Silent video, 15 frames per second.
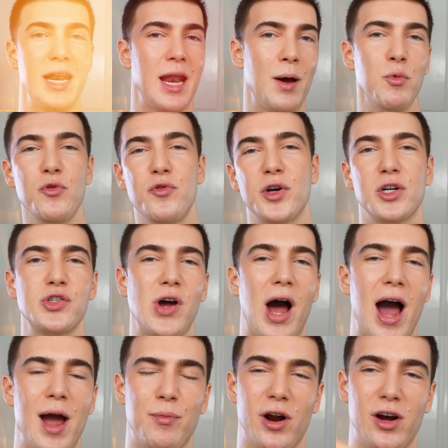Now moving on to
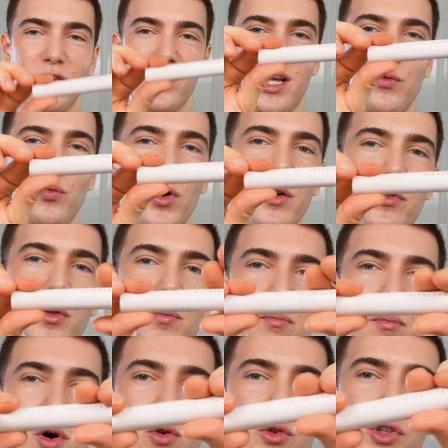eyebrows, and one of the
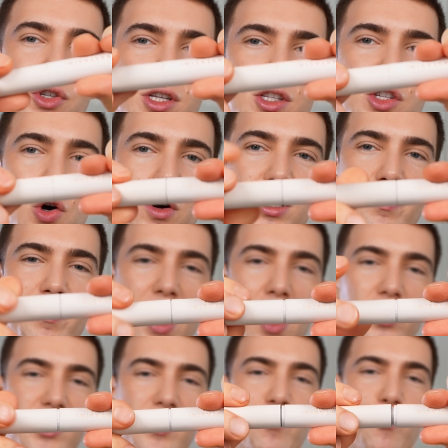most talked
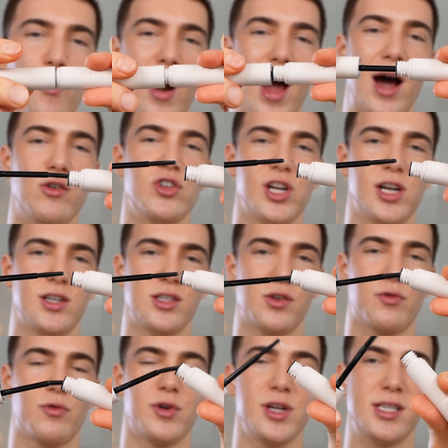about brow gels
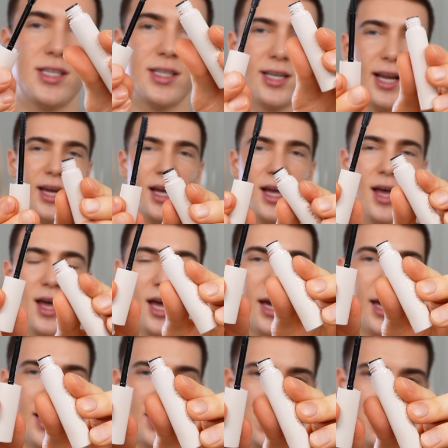of recently is